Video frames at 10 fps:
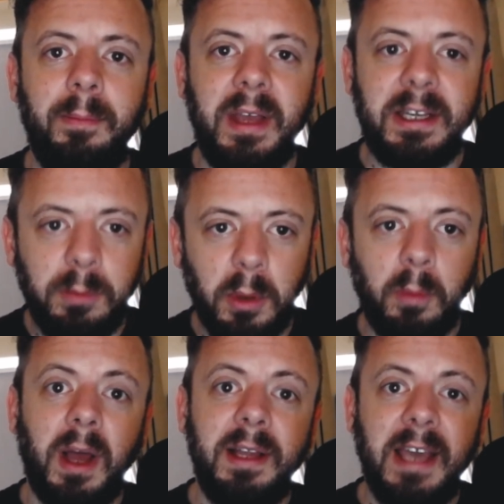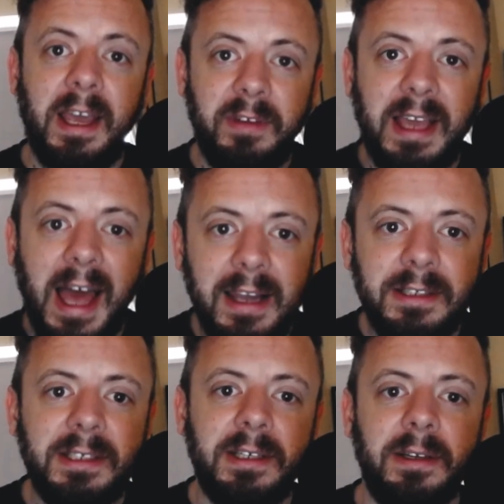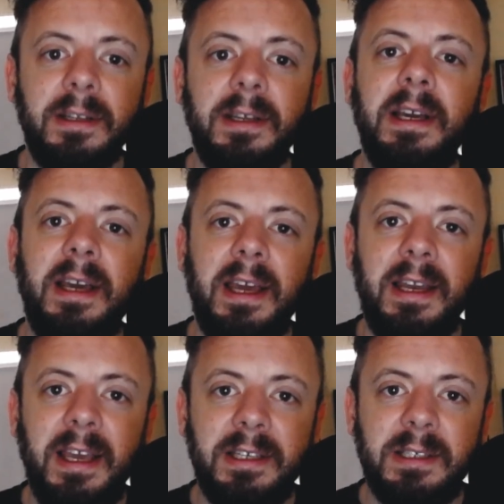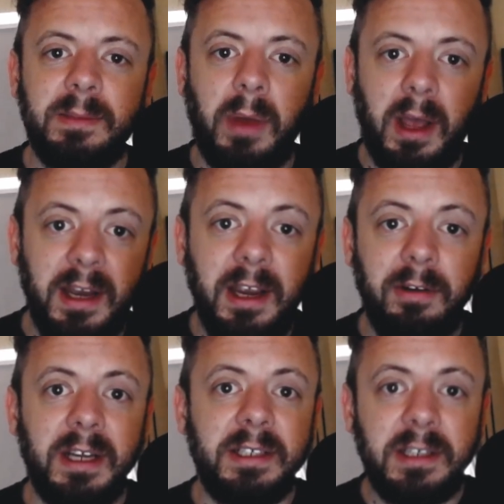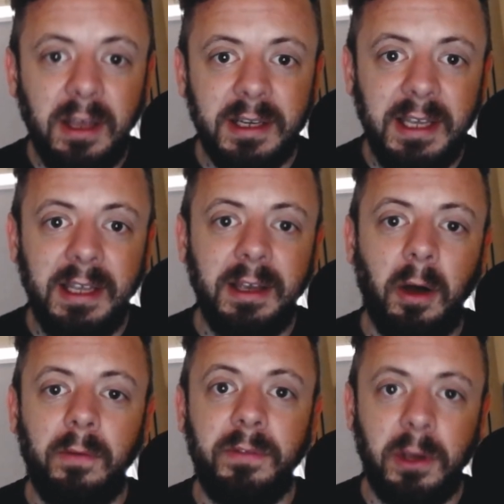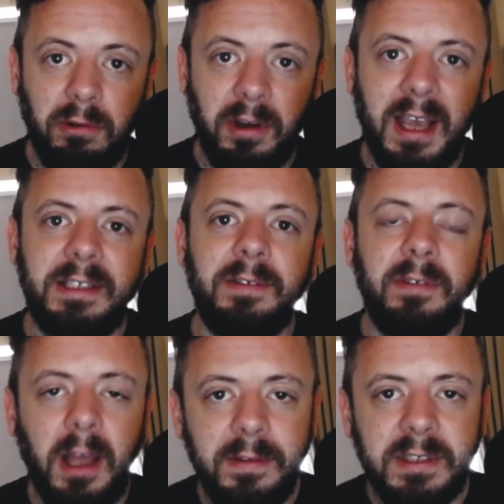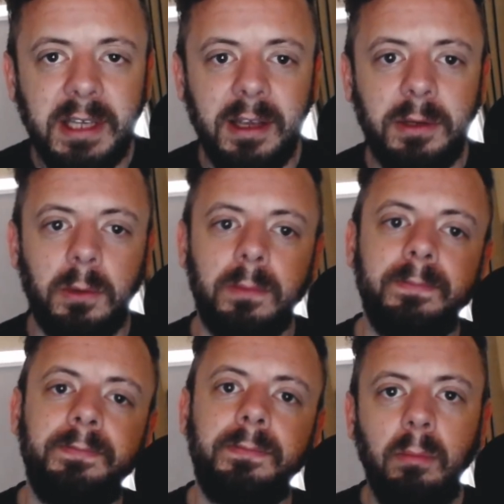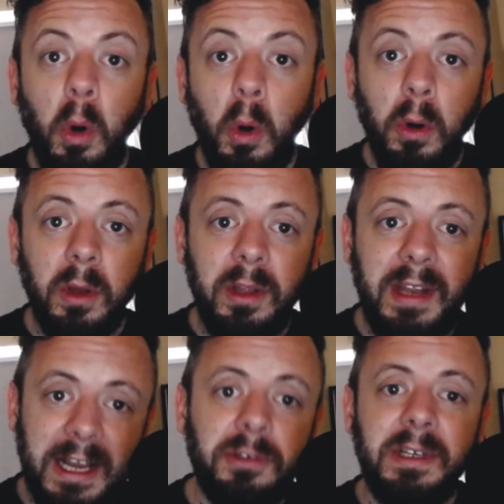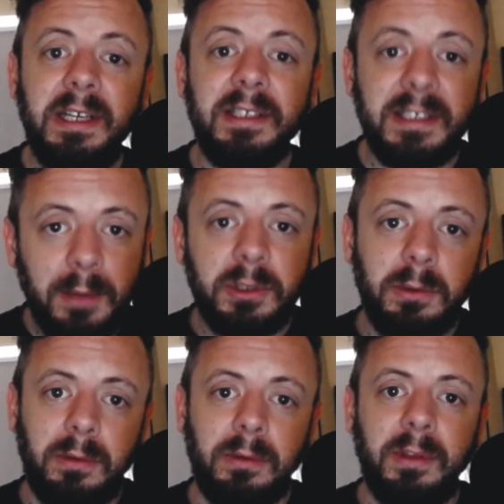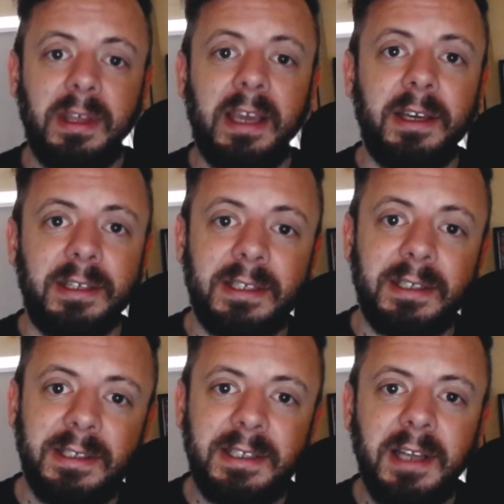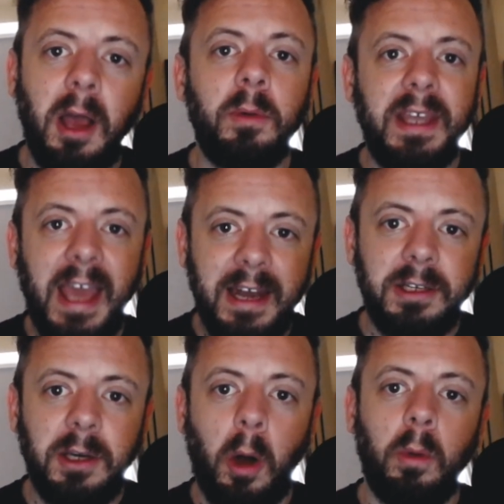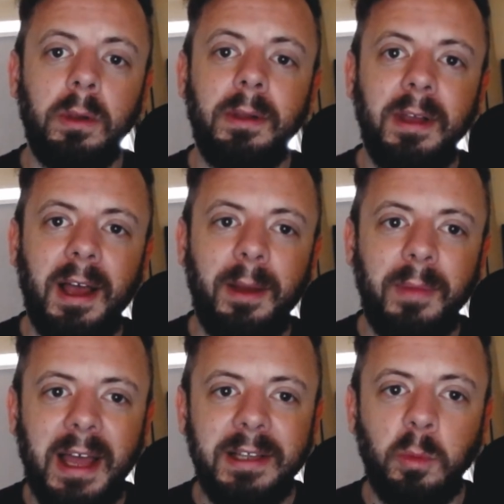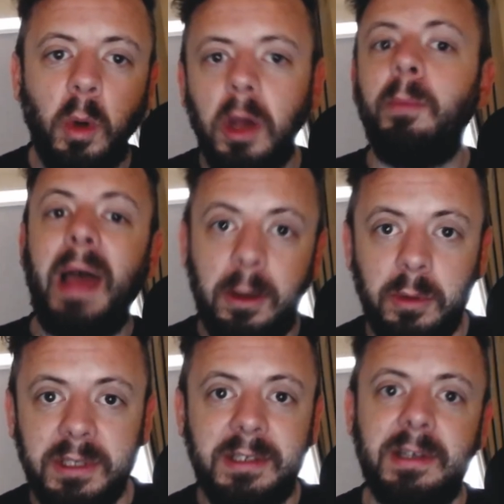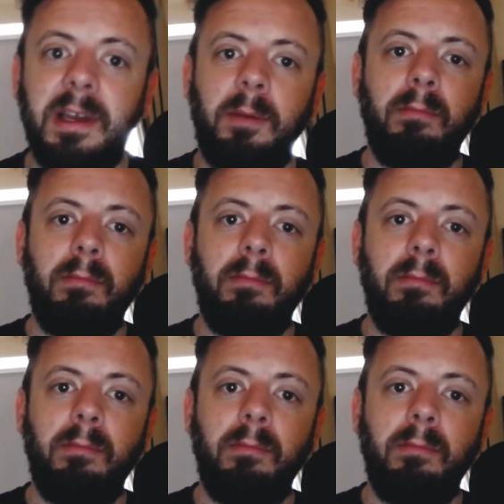explored by David Gallinson in his pioneering study of the creative life cycle. More naturally conceptual thinkers start with the end goal and work backwards, kind of